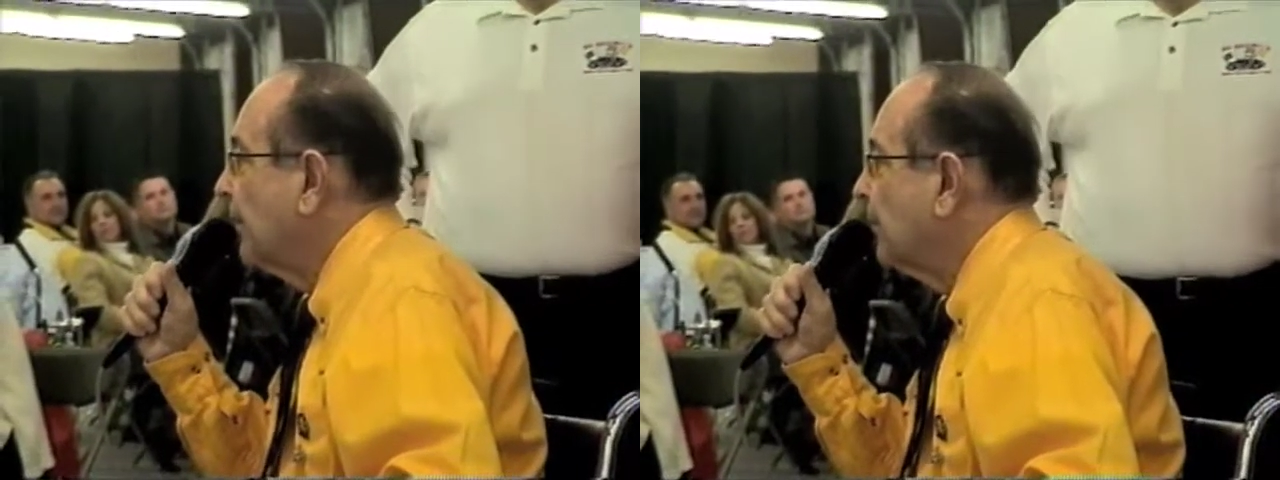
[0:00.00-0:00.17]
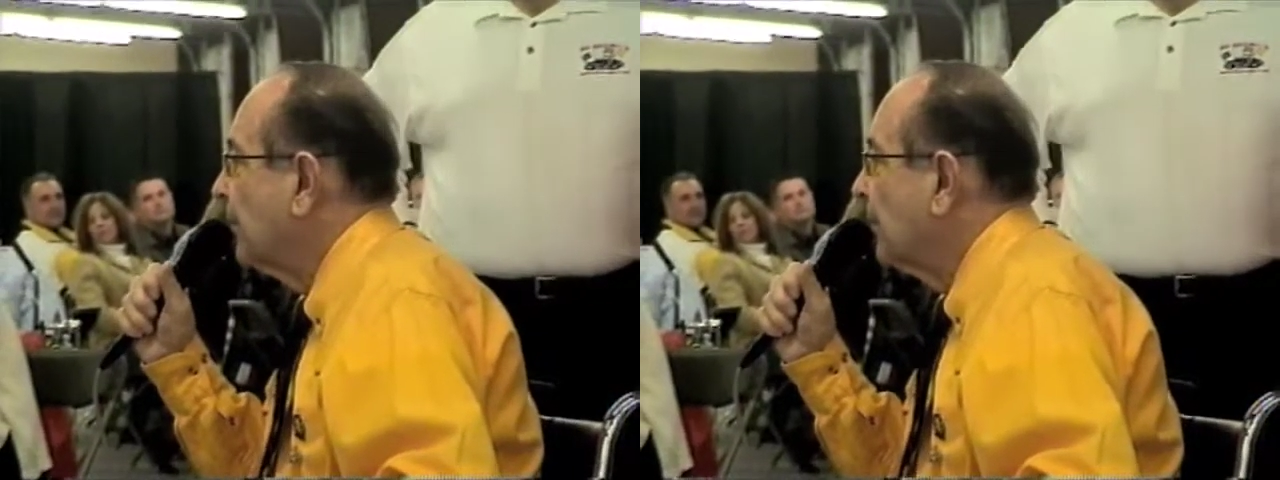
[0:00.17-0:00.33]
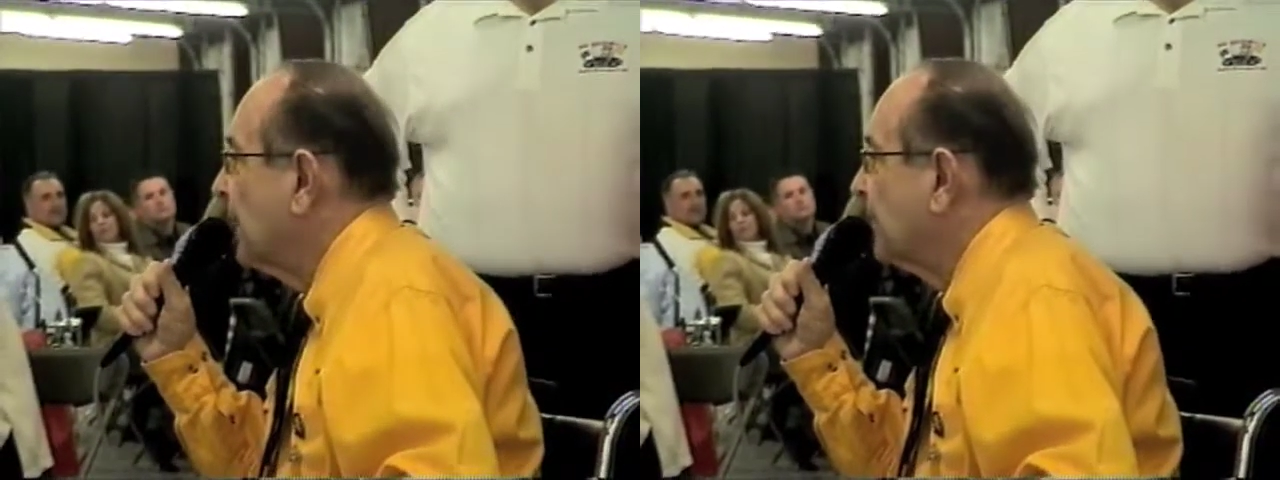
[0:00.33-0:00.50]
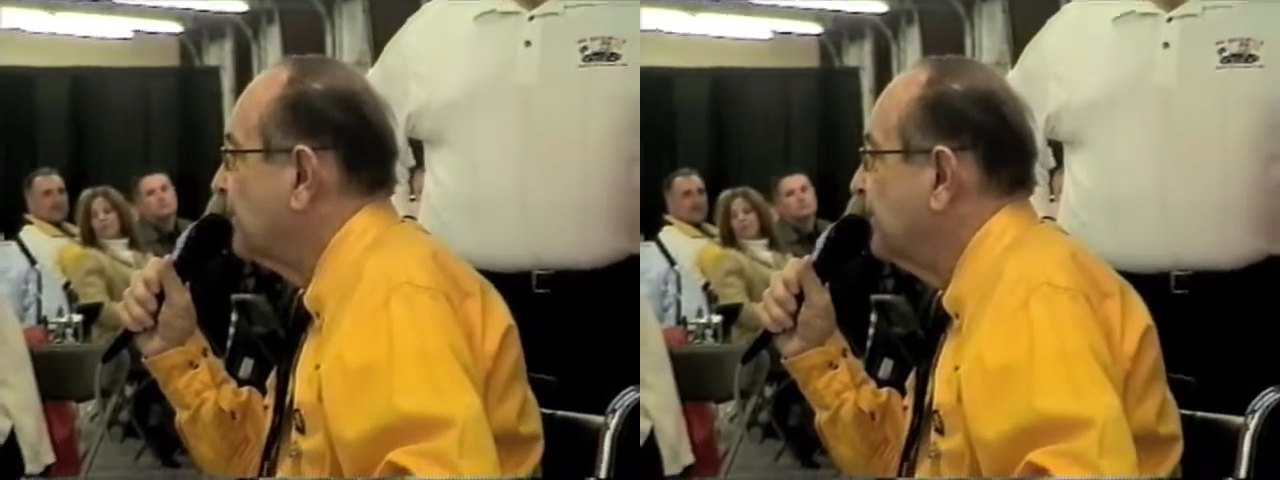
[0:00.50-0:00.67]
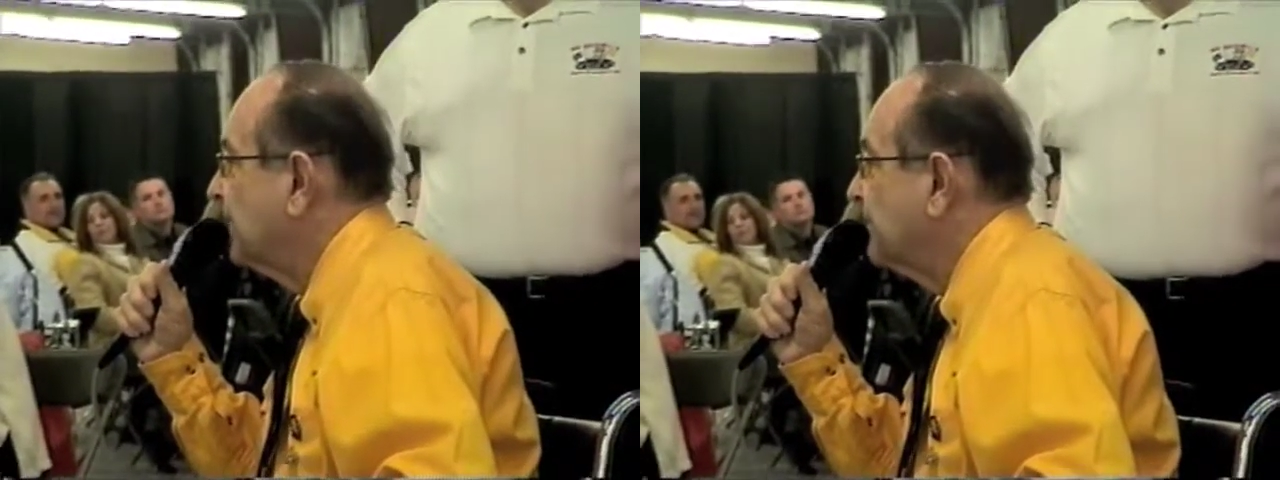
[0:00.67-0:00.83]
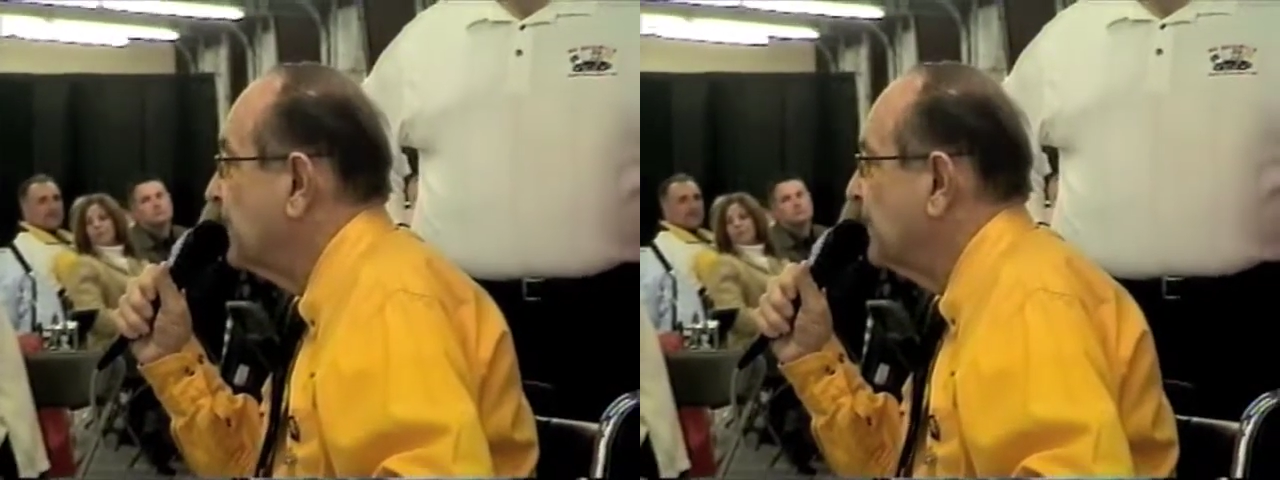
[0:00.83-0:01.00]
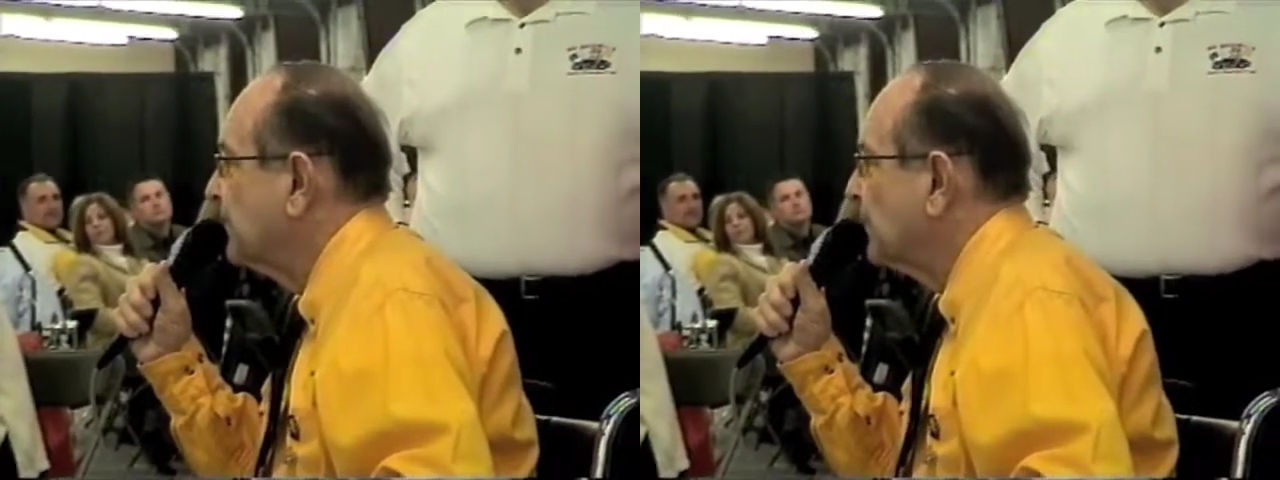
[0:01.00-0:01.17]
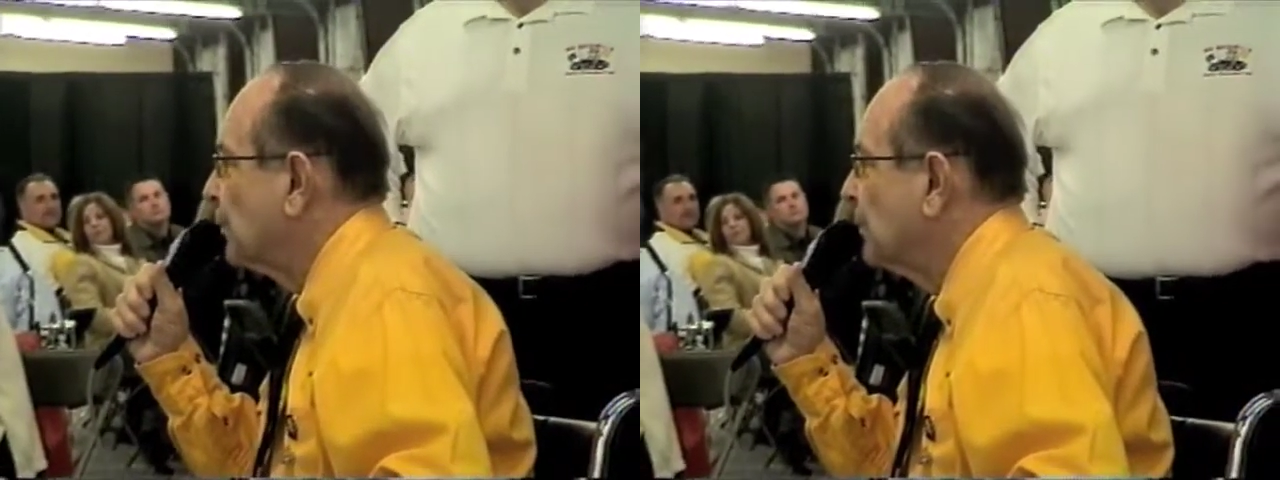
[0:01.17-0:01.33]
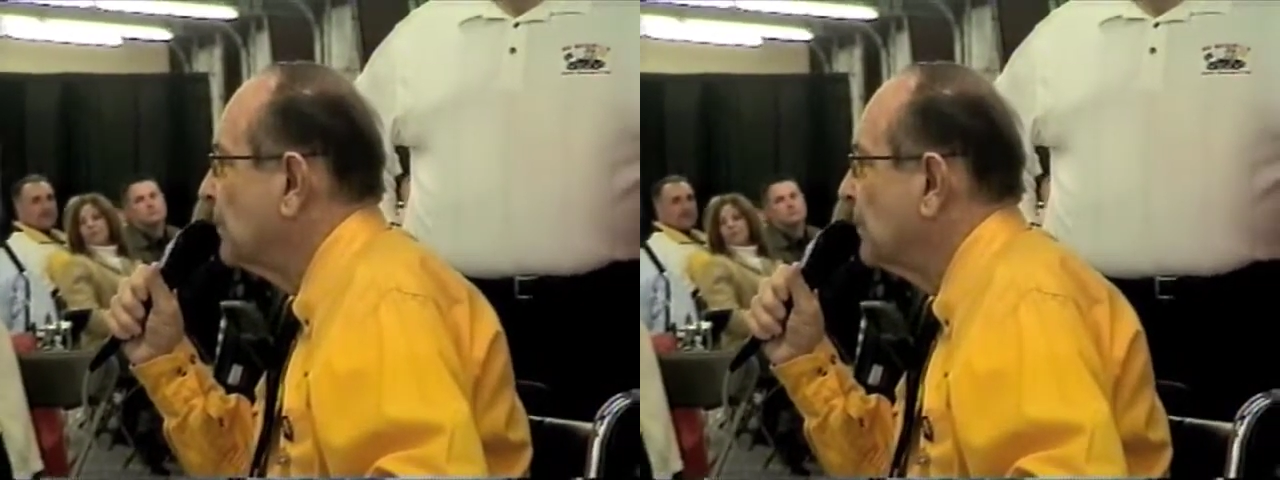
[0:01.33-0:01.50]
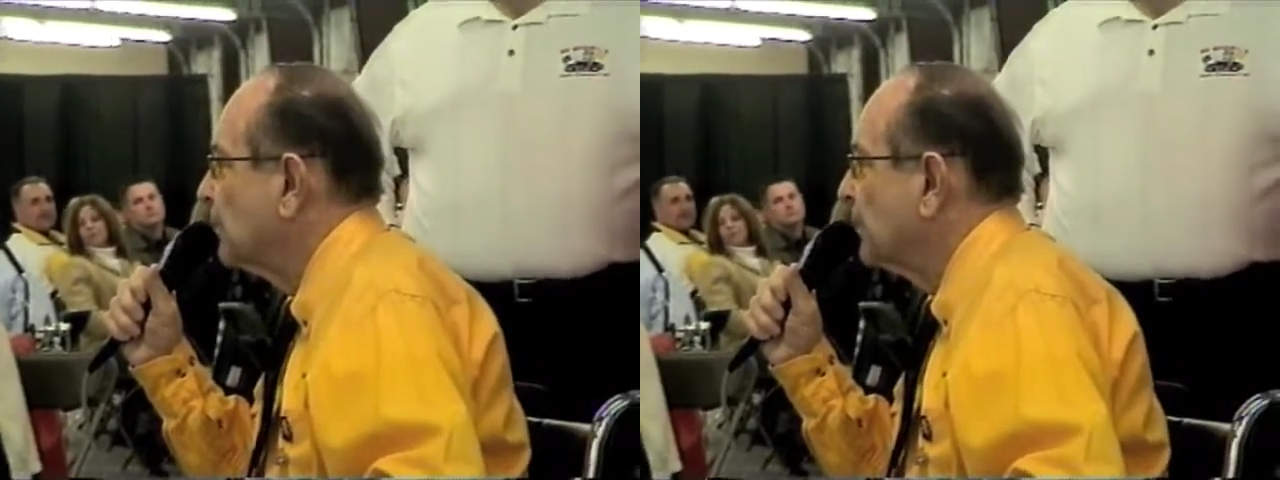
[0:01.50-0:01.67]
it up with about 50 of the real